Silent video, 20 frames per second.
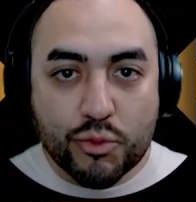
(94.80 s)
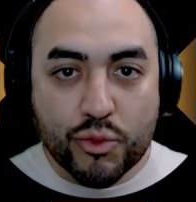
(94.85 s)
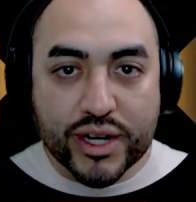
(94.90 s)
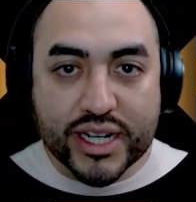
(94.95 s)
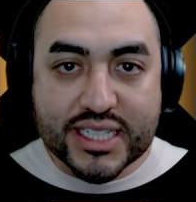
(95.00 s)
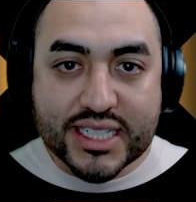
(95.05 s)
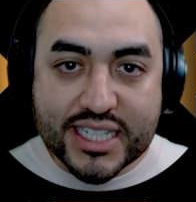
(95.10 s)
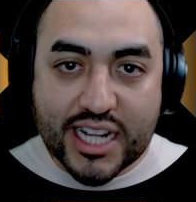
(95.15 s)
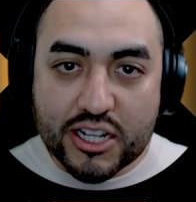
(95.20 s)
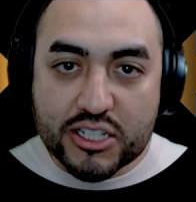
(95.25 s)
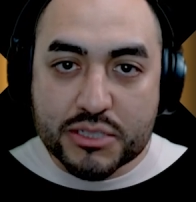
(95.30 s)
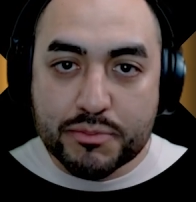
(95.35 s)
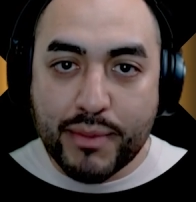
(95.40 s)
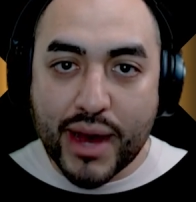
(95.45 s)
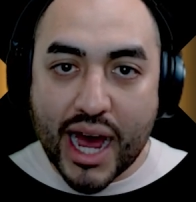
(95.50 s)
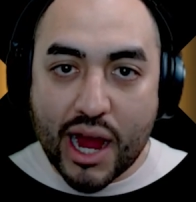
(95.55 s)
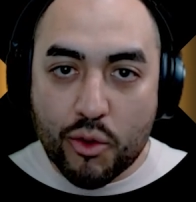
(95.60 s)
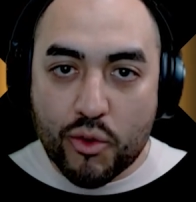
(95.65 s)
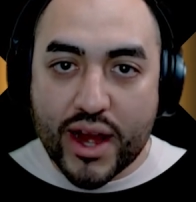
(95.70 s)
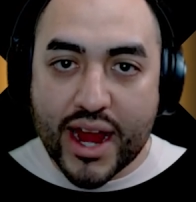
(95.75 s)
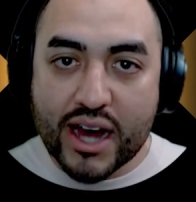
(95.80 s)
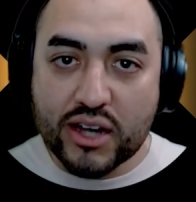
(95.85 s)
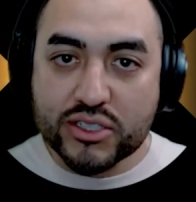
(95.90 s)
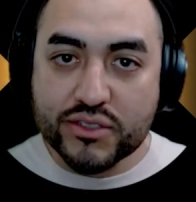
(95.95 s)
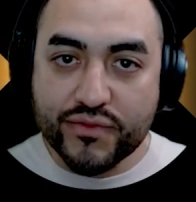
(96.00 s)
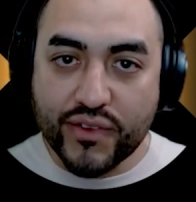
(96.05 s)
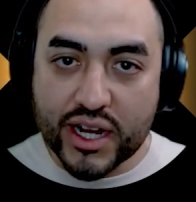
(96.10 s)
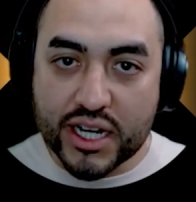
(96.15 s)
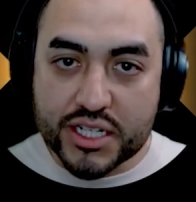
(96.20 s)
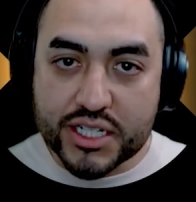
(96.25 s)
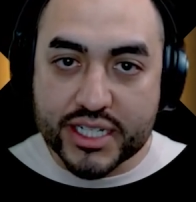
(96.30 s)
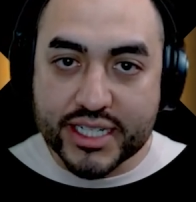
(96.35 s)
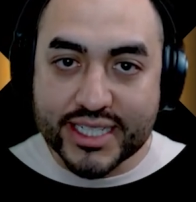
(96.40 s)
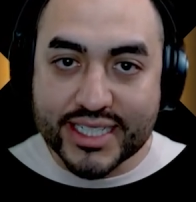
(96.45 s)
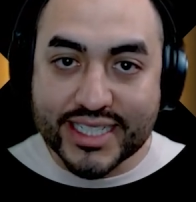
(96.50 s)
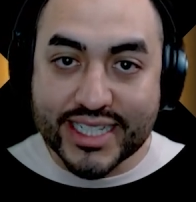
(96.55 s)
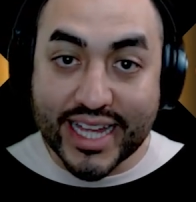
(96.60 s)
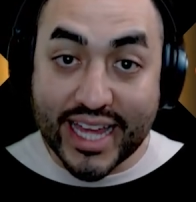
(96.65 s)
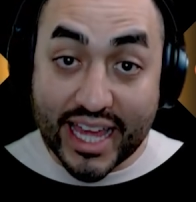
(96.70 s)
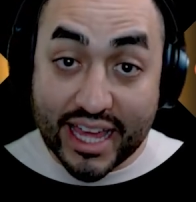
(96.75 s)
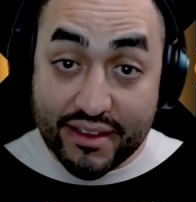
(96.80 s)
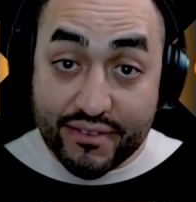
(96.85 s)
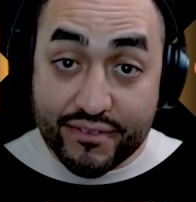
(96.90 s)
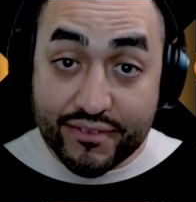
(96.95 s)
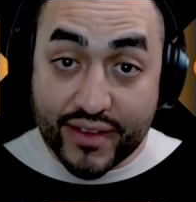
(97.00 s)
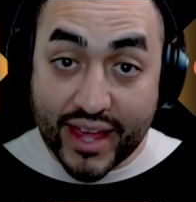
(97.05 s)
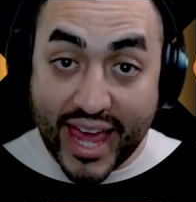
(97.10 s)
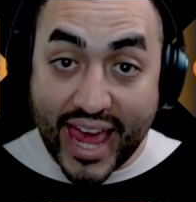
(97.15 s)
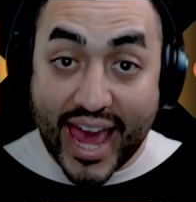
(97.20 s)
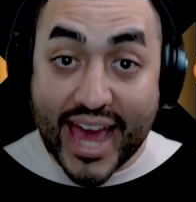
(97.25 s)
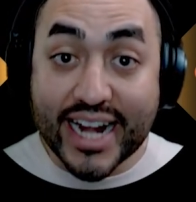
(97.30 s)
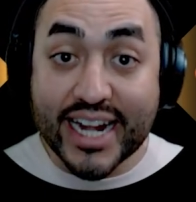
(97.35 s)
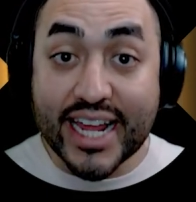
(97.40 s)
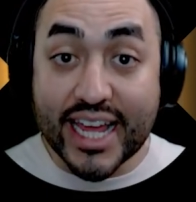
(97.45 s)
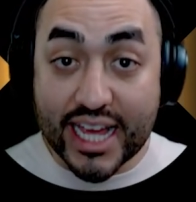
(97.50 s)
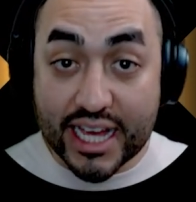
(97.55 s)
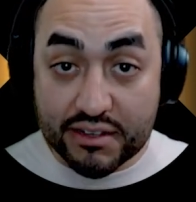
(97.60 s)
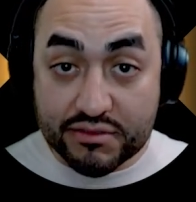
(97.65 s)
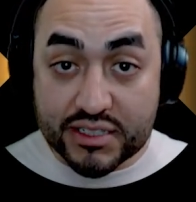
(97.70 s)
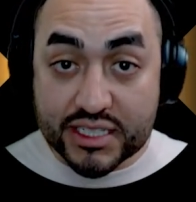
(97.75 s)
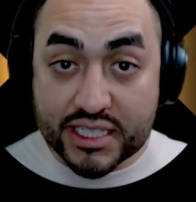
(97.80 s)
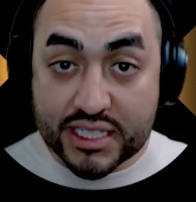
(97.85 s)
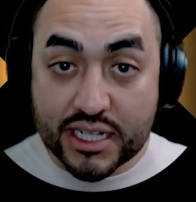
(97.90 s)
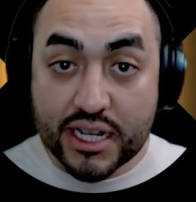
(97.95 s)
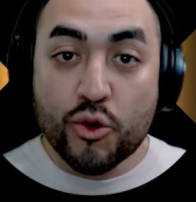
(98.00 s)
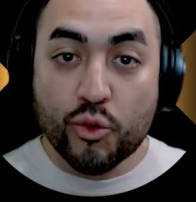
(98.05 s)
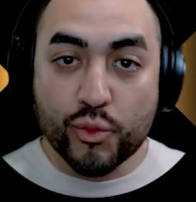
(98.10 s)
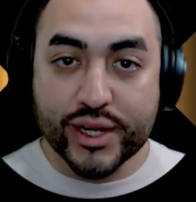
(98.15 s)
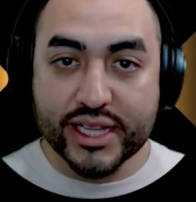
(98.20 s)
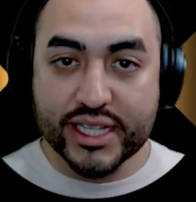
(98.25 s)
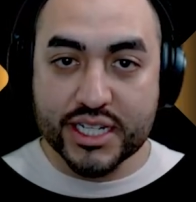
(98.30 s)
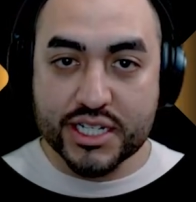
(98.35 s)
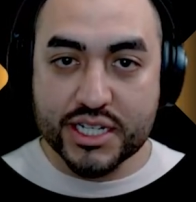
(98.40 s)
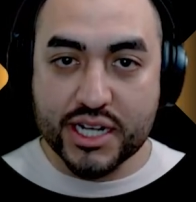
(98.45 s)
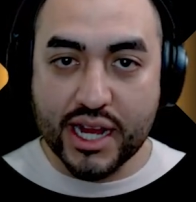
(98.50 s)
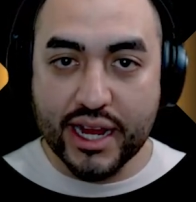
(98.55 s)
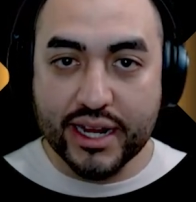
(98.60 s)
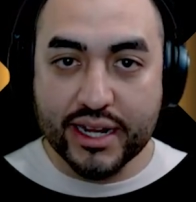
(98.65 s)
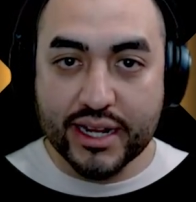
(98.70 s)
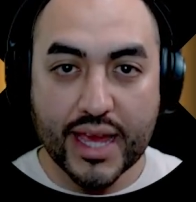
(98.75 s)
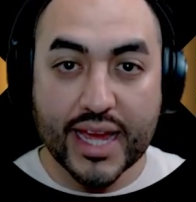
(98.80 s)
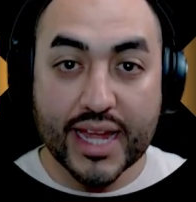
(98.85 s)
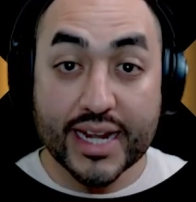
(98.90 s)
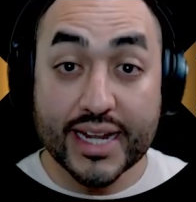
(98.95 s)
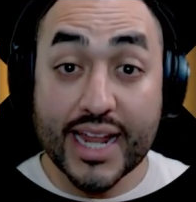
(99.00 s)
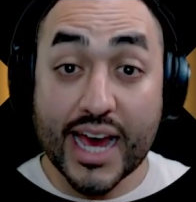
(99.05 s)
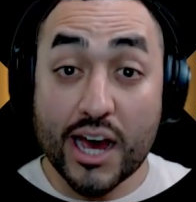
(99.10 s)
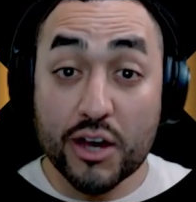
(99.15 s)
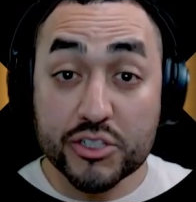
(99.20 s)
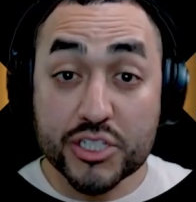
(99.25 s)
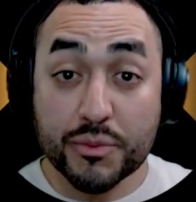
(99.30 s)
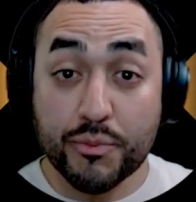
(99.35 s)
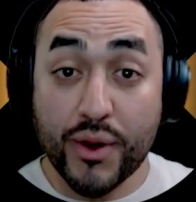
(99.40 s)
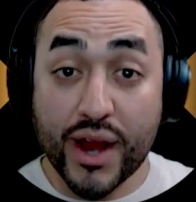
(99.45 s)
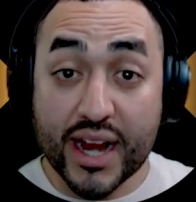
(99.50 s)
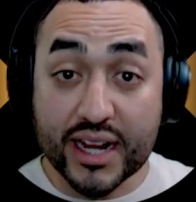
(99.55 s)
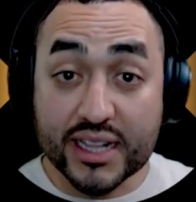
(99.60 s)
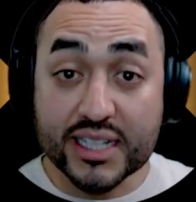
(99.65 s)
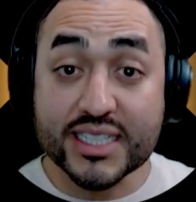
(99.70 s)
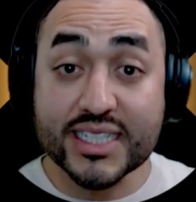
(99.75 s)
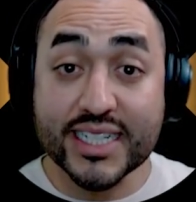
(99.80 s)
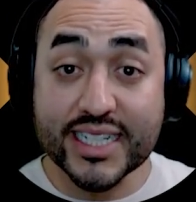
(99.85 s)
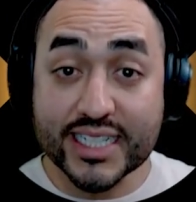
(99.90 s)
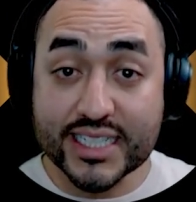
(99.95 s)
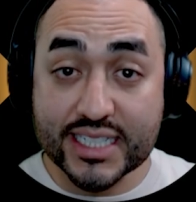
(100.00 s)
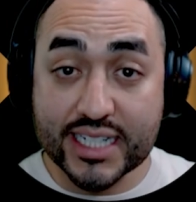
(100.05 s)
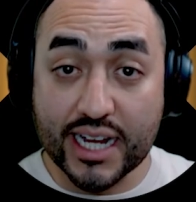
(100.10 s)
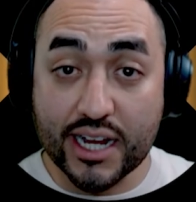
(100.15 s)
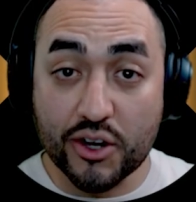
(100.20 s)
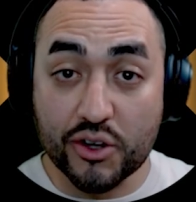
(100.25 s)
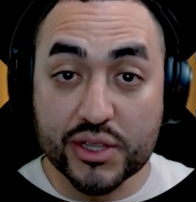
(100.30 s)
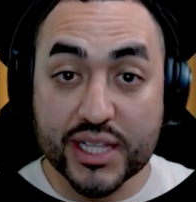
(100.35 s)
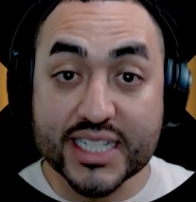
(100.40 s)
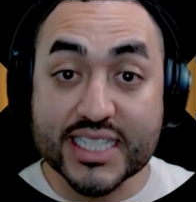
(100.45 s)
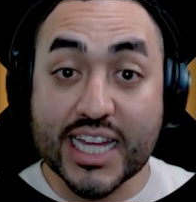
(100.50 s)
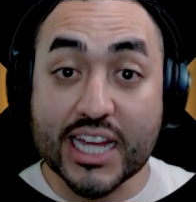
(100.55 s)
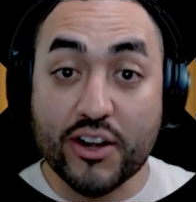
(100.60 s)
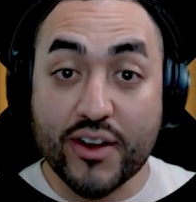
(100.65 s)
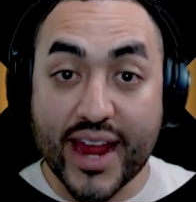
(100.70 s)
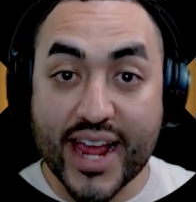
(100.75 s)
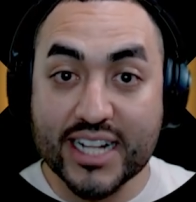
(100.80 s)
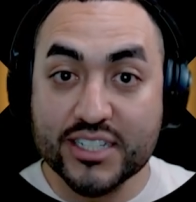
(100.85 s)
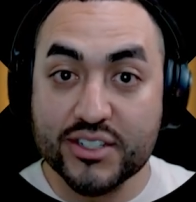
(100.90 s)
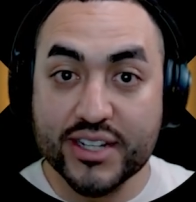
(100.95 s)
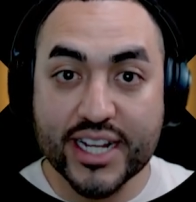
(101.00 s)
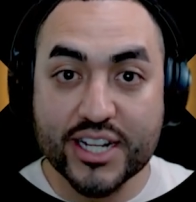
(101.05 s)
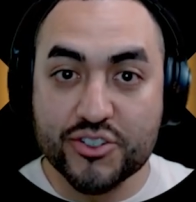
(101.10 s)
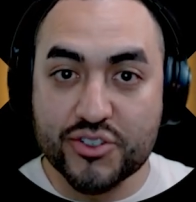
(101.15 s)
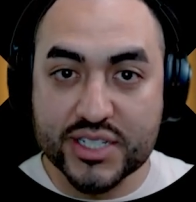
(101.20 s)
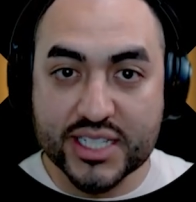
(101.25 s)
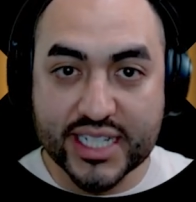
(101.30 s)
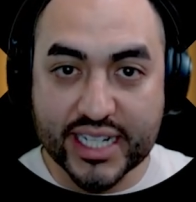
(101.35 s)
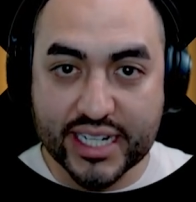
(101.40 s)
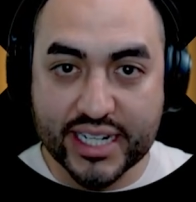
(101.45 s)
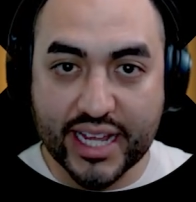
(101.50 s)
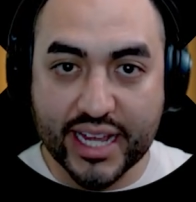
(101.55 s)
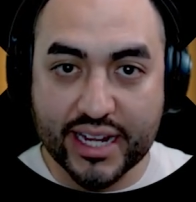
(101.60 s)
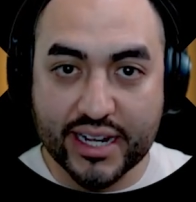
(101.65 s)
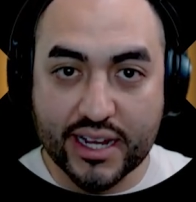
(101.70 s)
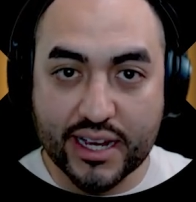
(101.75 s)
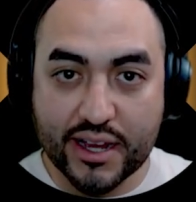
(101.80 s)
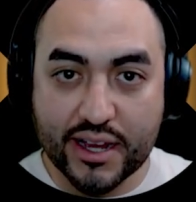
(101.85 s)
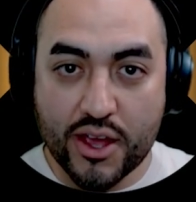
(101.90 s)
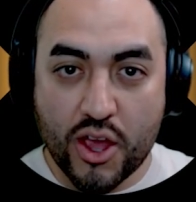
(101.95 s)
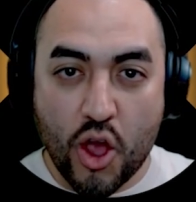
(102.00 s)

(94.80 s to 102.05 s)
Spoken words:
Excel's powerhouse functions if and ifs really shine. Now, to practice in Excel, let's get our hands on interesting data.